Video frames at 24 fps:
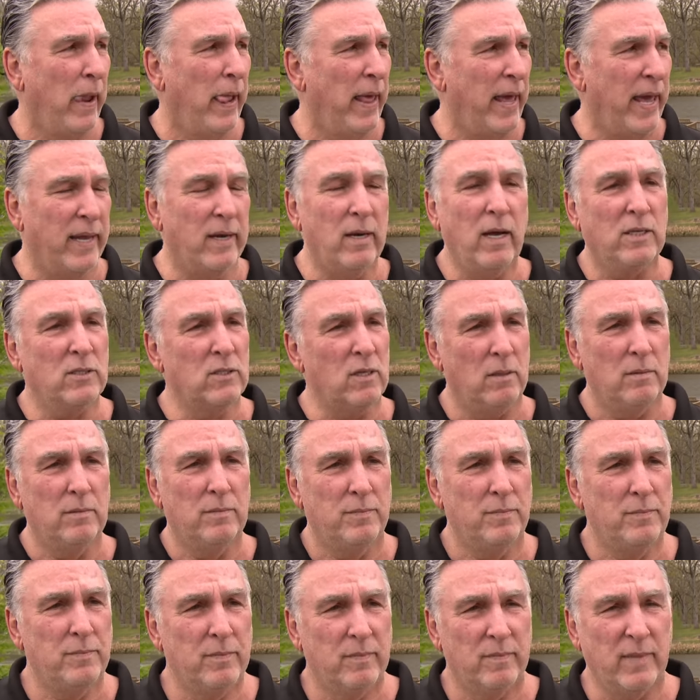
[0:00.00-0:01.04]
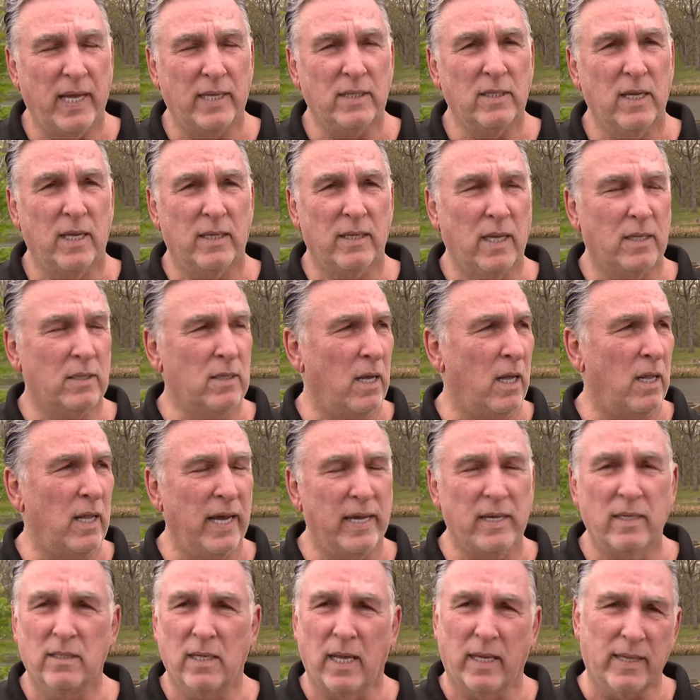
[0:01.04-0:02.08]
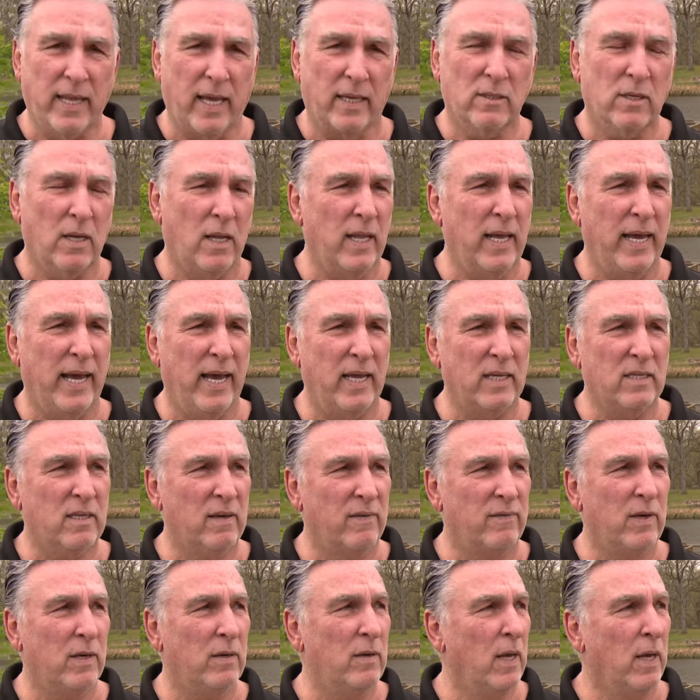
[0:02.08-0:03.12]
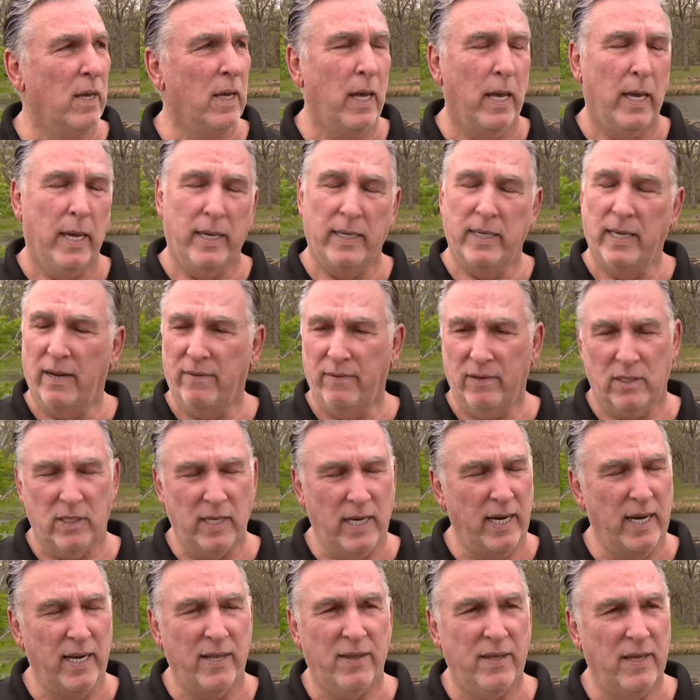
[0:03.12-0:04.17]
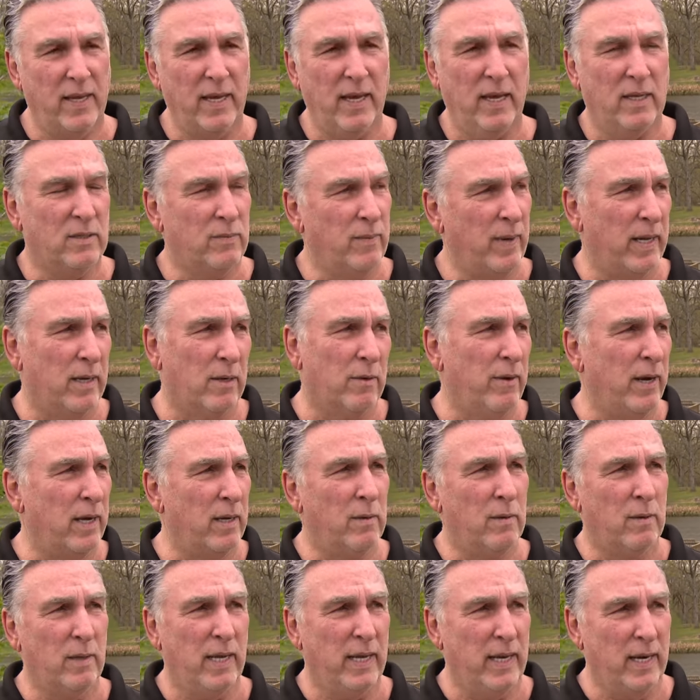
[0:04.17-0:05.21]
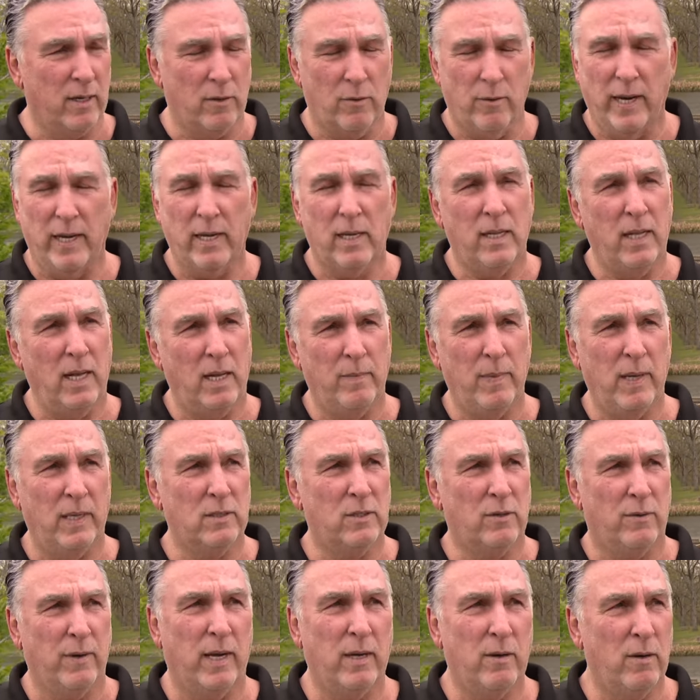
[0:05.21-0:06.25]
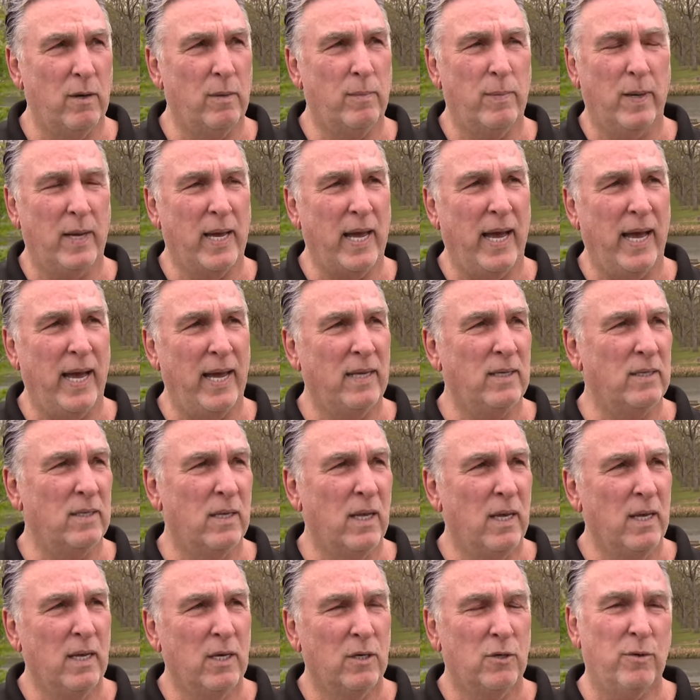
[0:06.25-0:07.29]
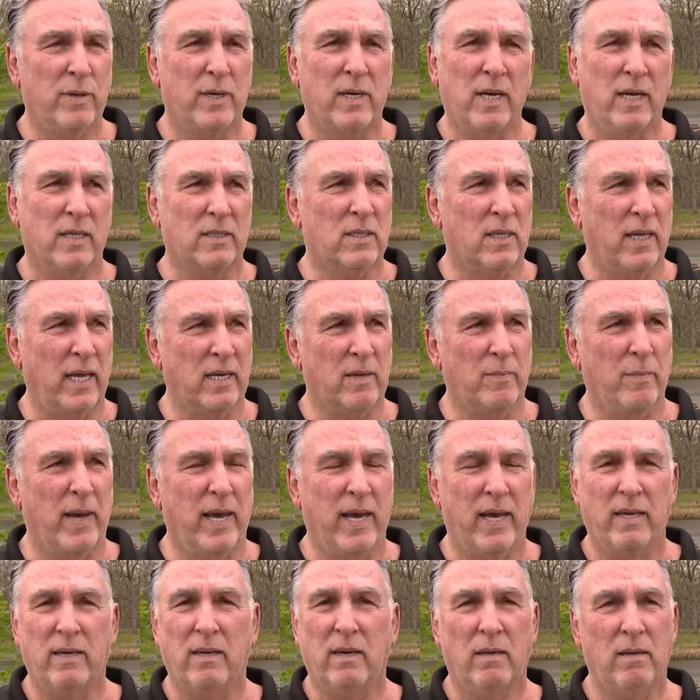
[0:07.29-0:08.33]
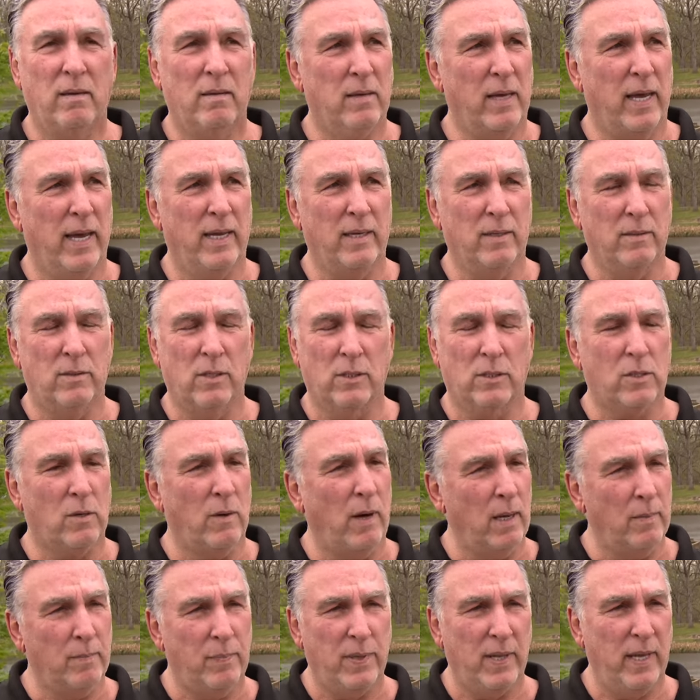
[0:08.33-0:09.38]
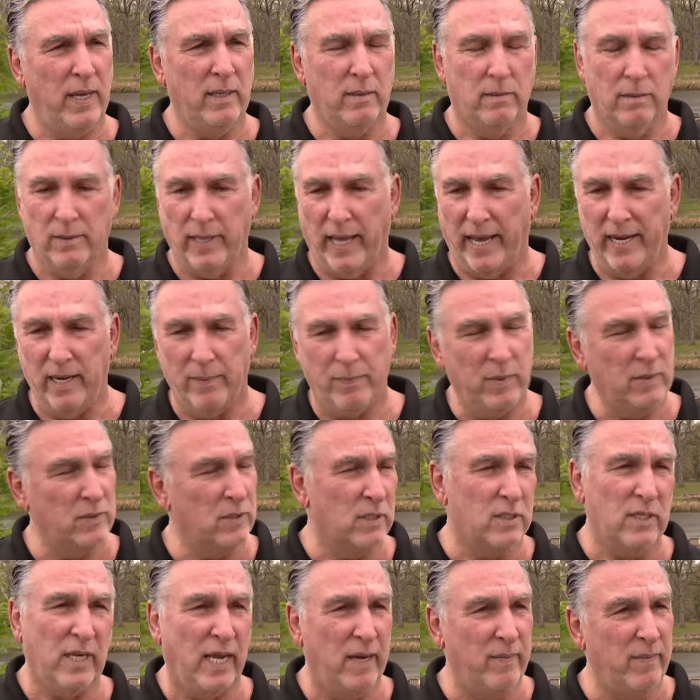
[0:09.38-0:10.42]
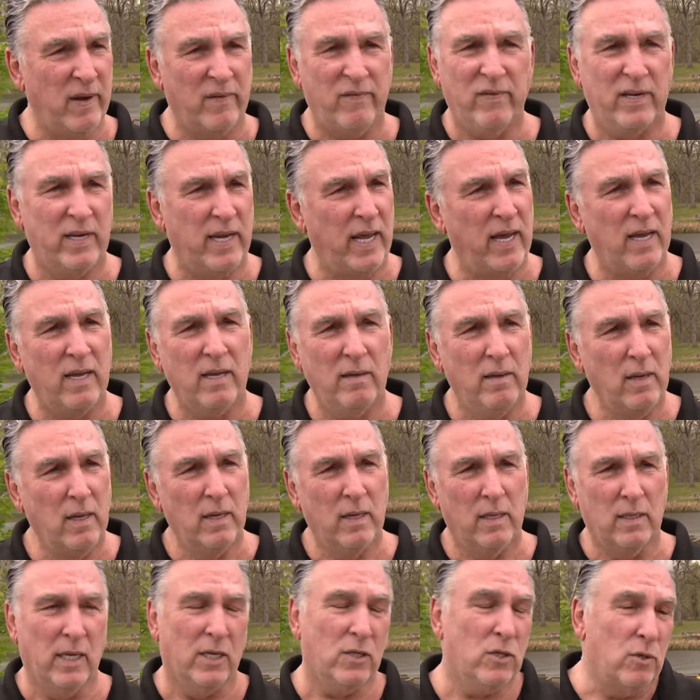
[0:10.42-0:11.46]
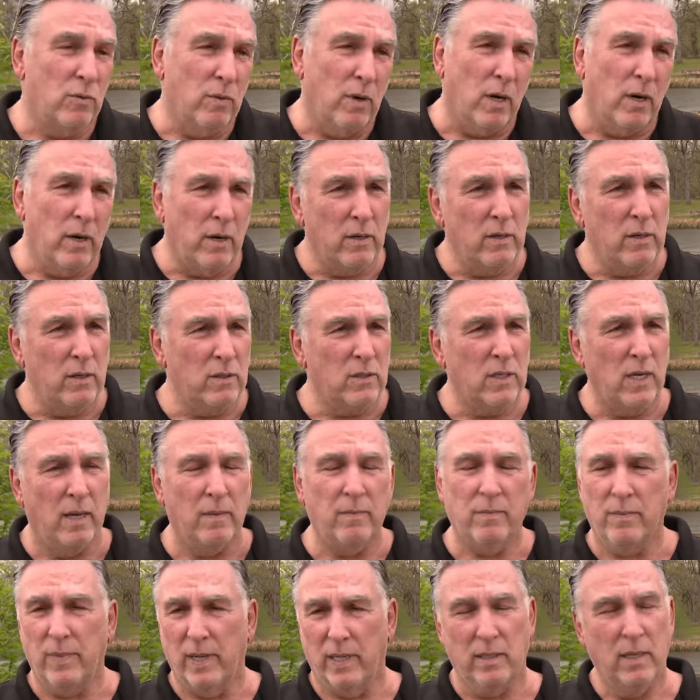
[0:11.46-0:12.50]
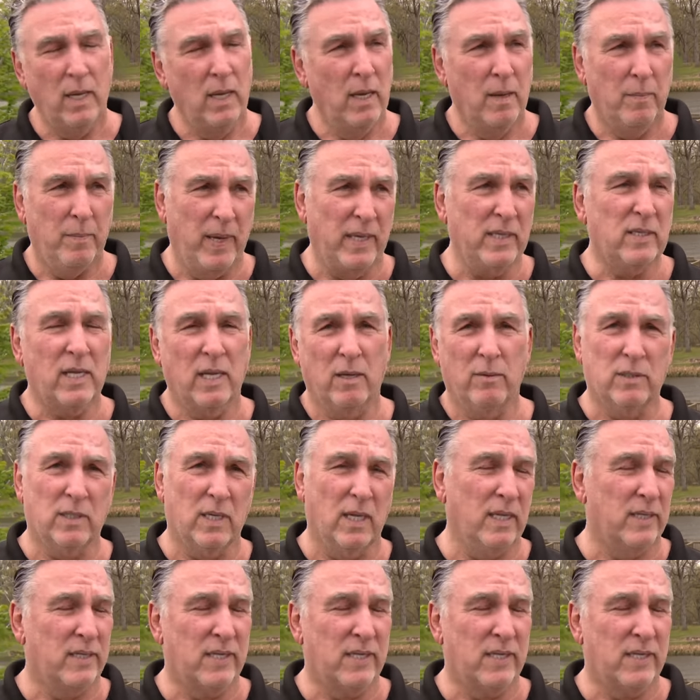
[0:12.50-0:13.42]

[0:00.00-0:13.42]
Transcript: and hustle. That's it. That's all I, he's like, that's all I ask of you. He never said anything else. We had a great, he had a great clubhouse, great group of guys, treated us like men, and just go out and play. Lineup was the same every day, unless you were hurt or something. But basically, it was the